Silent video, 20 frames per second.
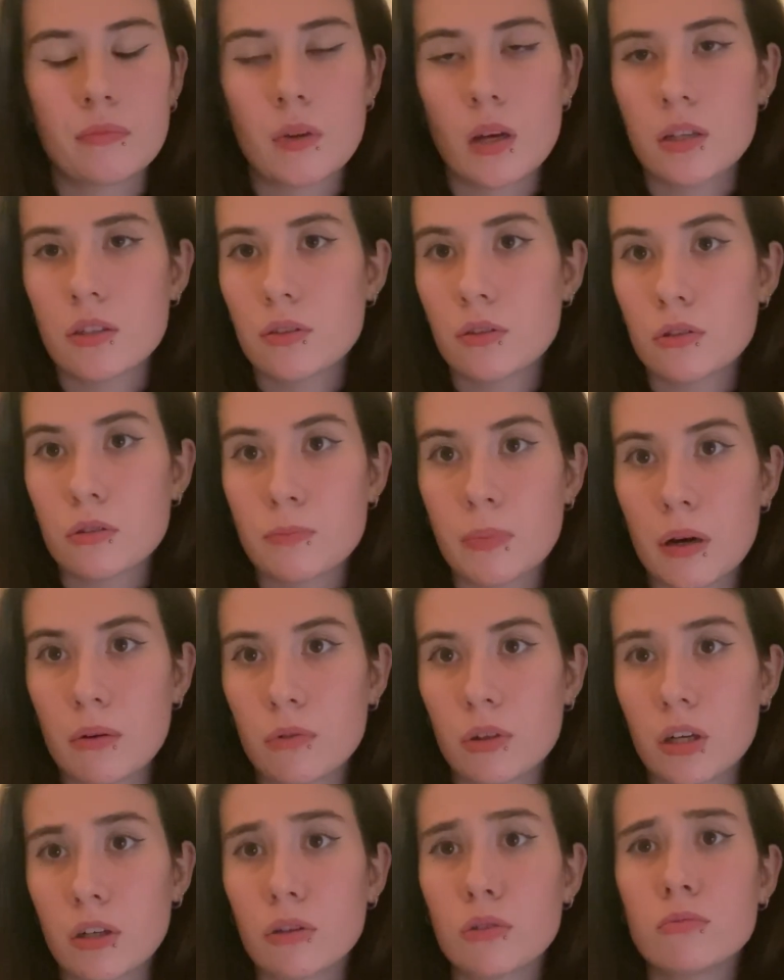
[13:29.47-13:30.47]
Asnot's
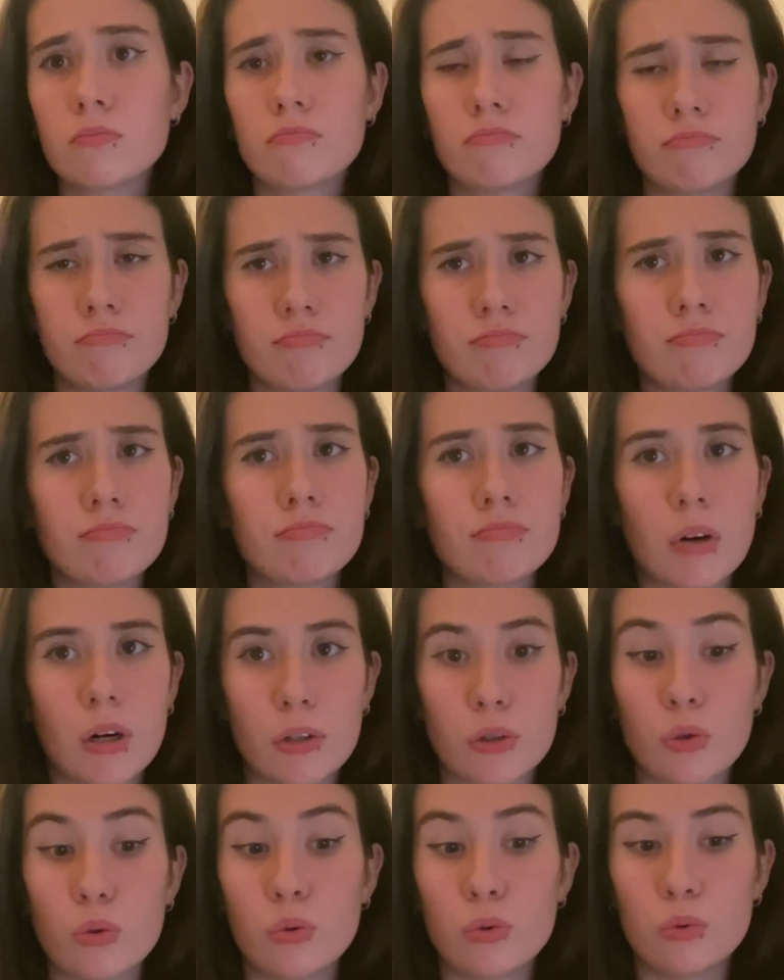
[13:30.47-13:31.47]
power are
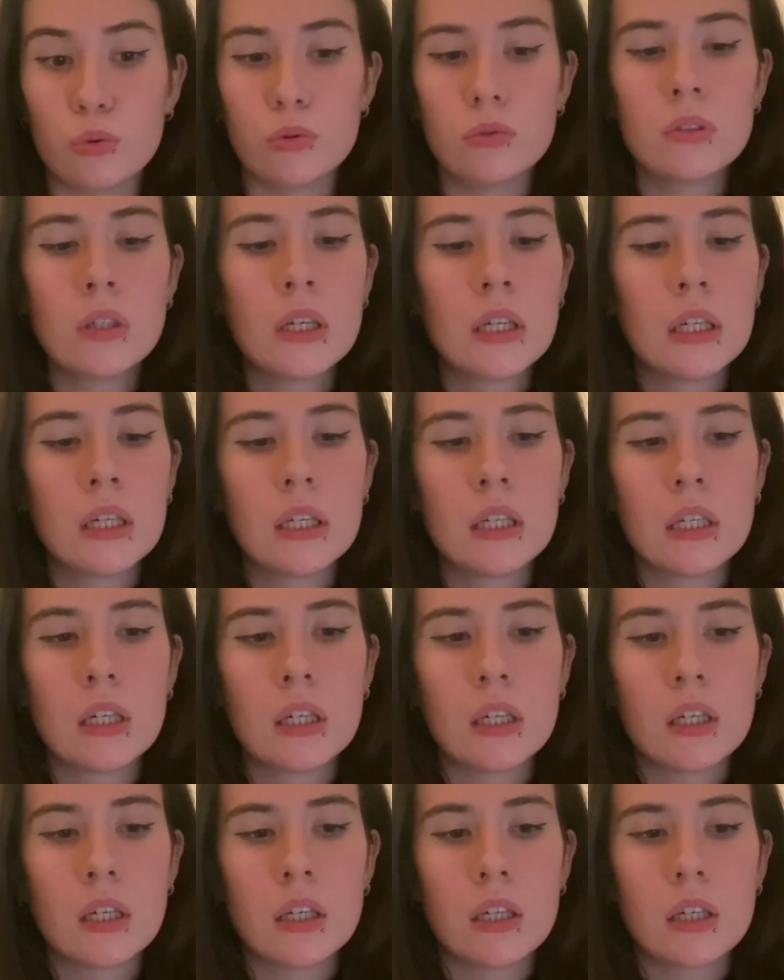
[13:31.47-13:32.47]
cool,
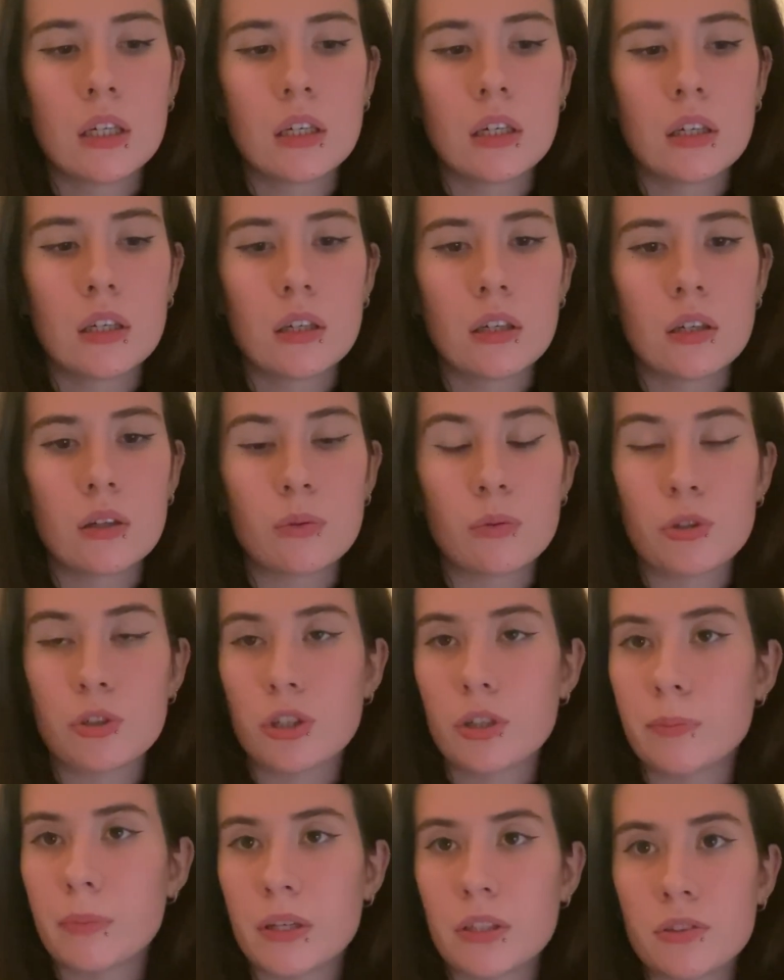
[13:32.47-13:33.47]
which
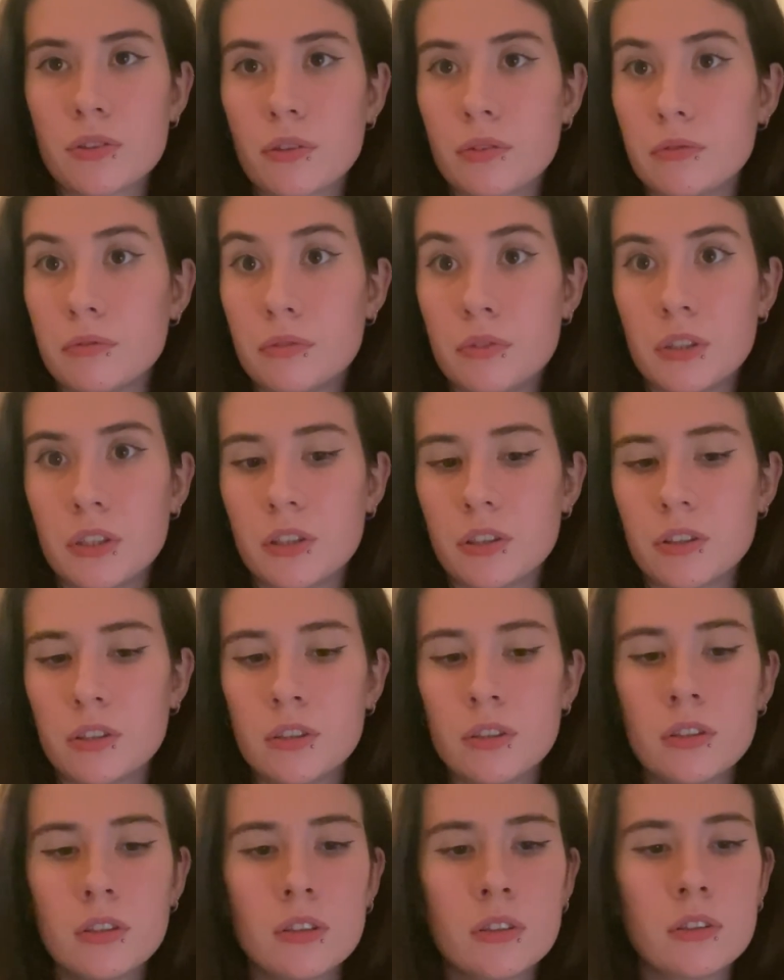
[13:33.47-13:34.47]
are based on
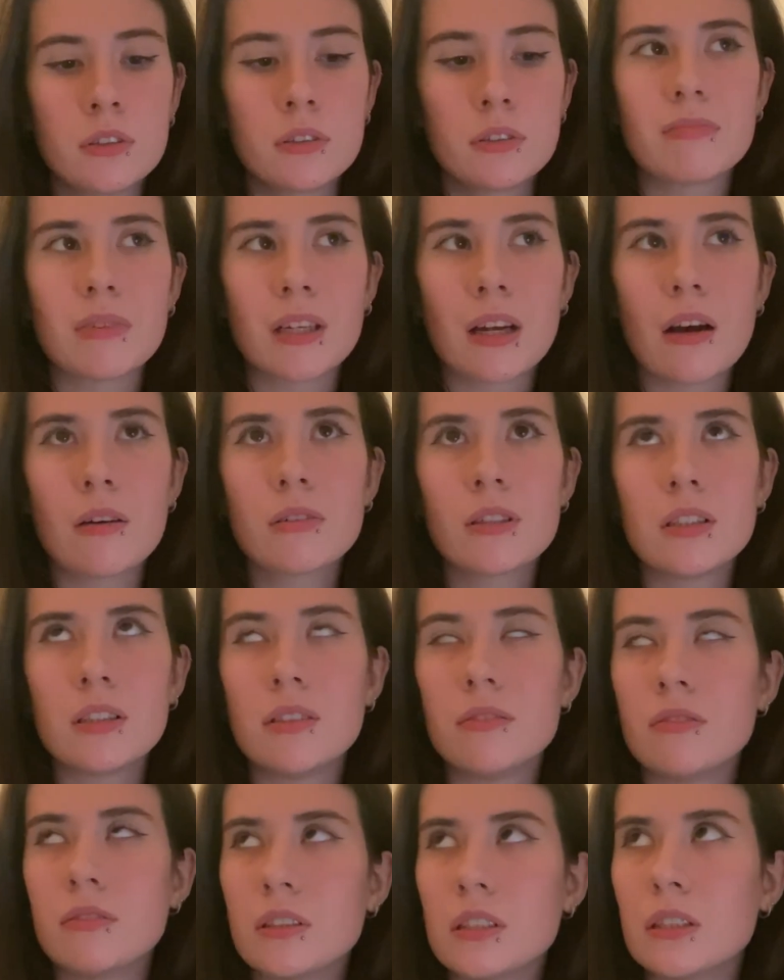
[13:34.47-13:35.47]
fear, and how he
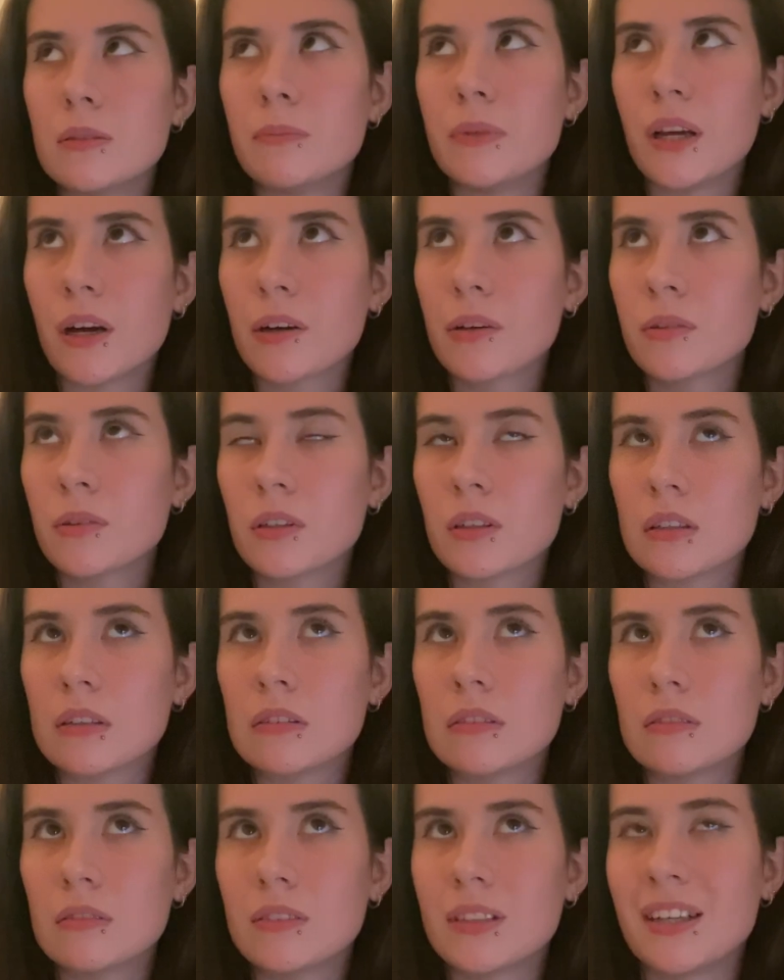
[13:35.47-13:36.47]
defeated Byakuya.
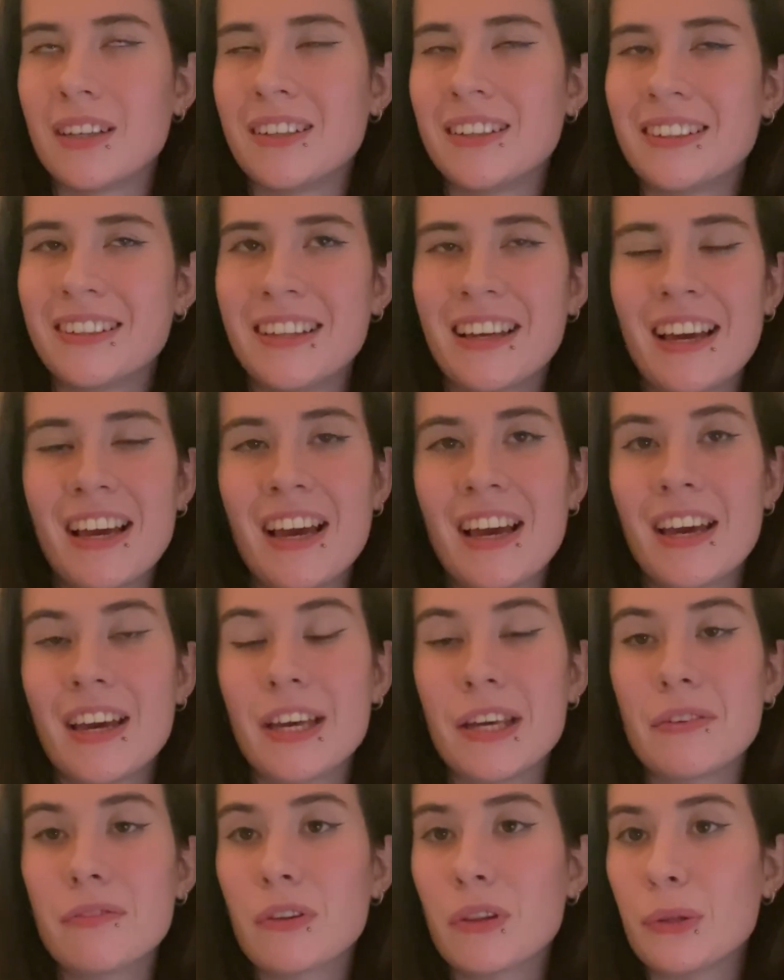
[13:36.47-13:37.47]

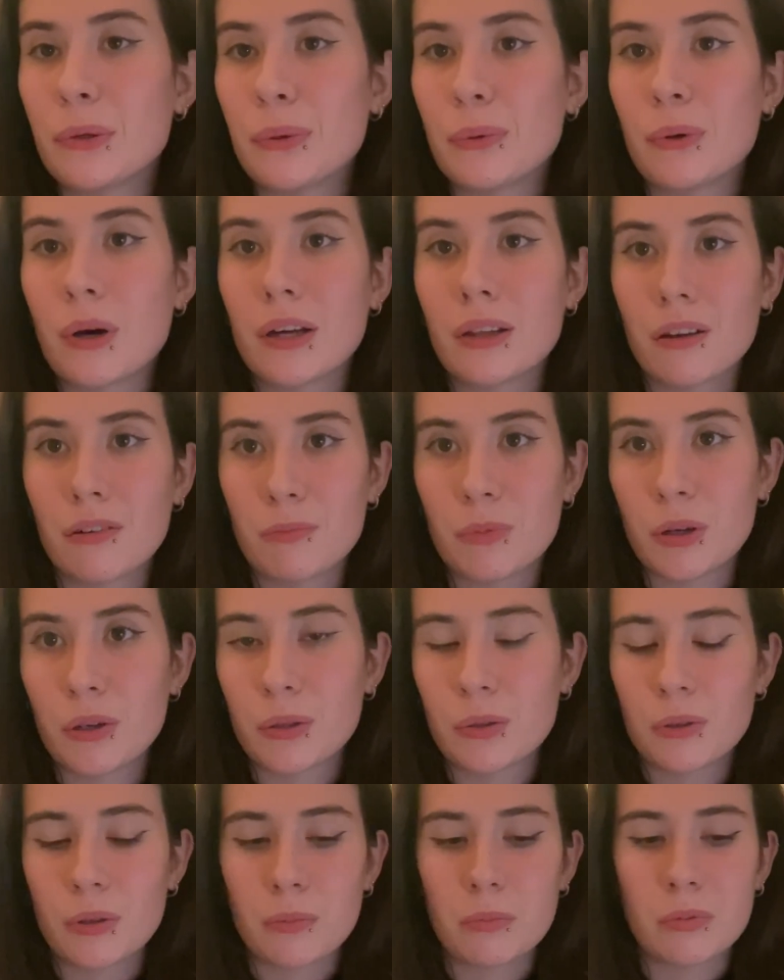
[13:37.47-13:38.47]
Even though I love
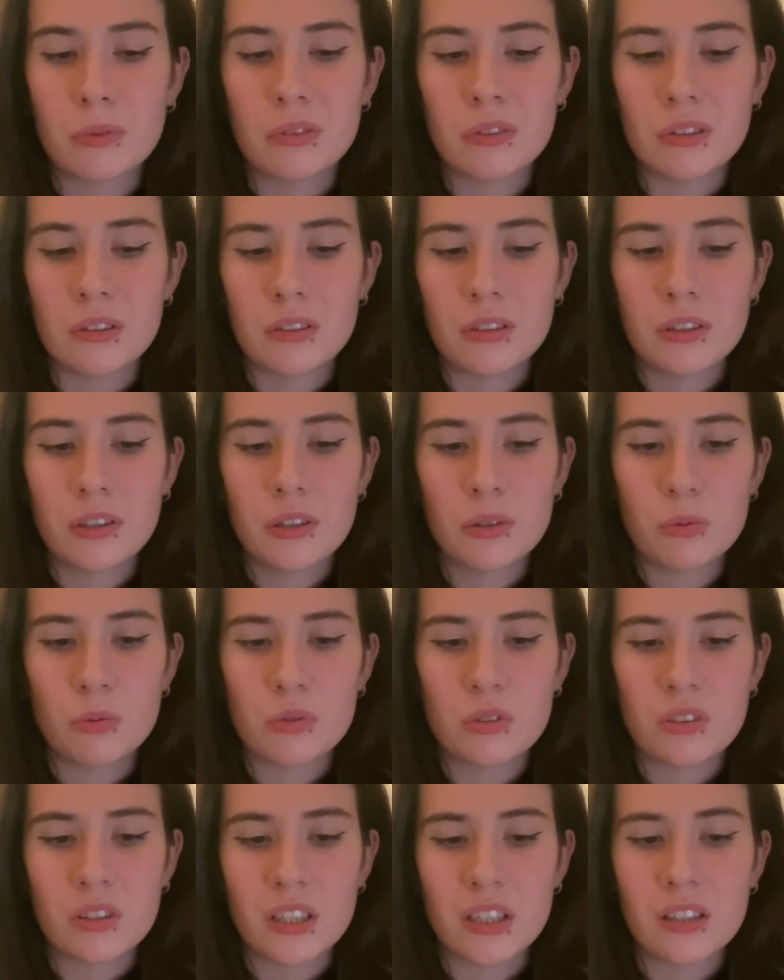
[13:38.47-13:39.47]
Byakuya, but it
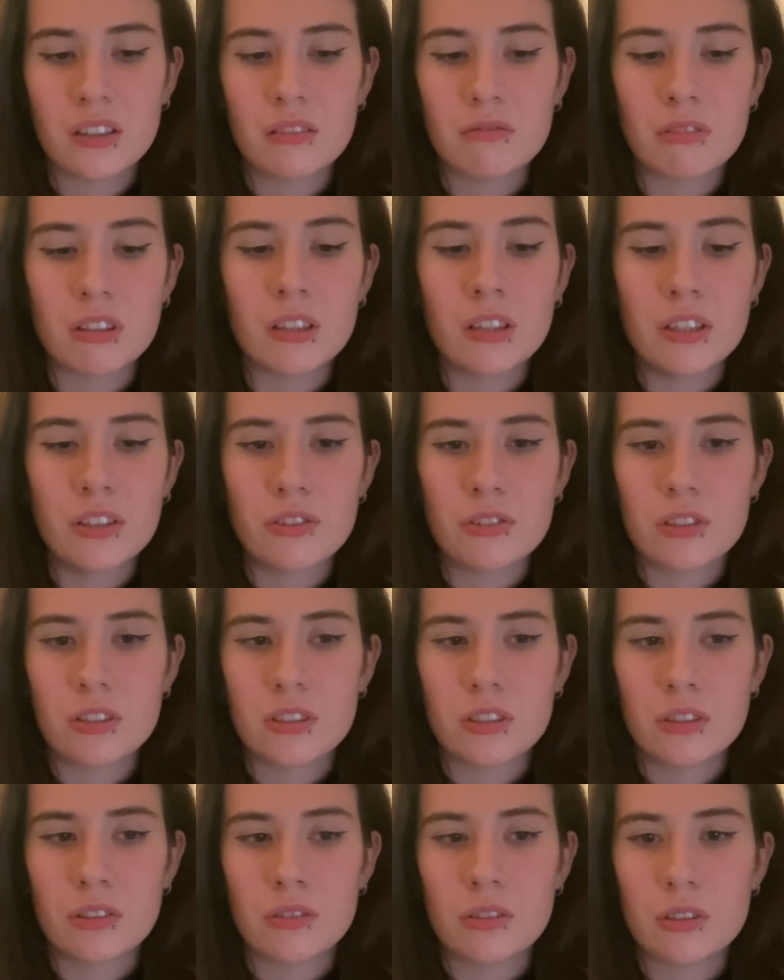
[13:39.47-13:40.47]
was like really
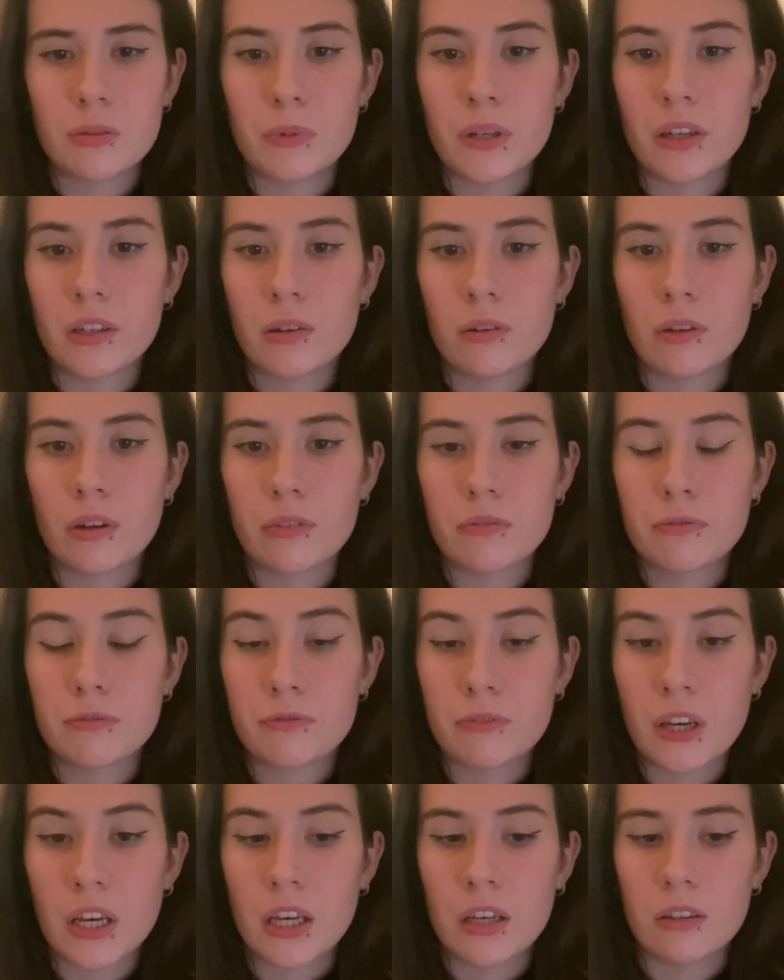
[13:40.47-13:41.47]
interesting to see Byakuya
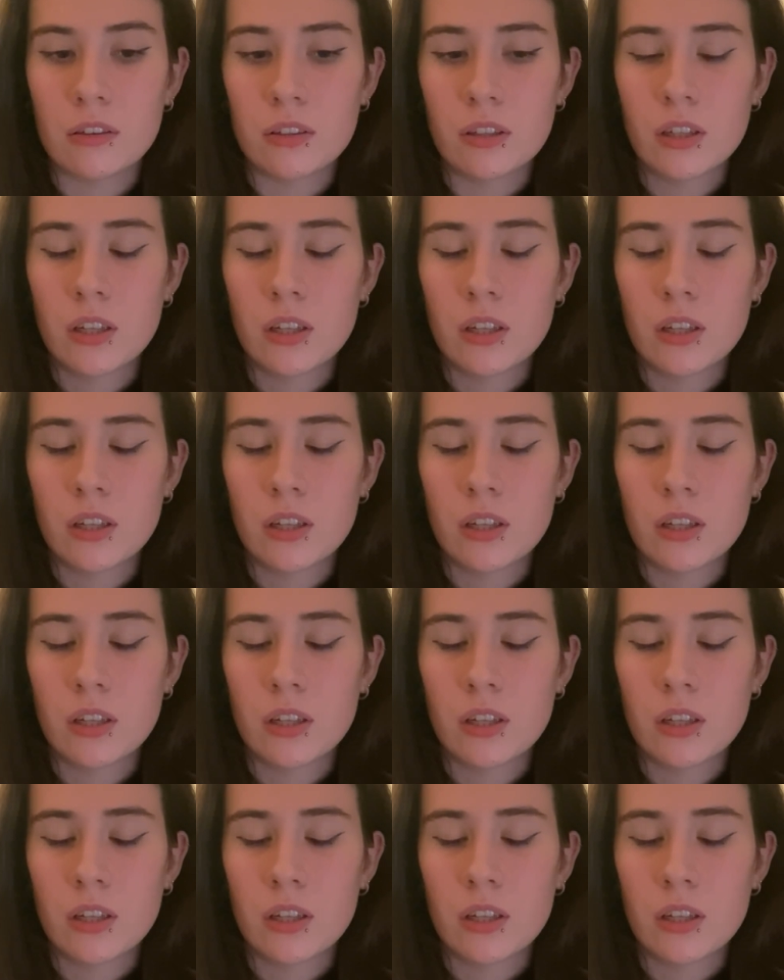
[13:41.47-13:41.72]
fail,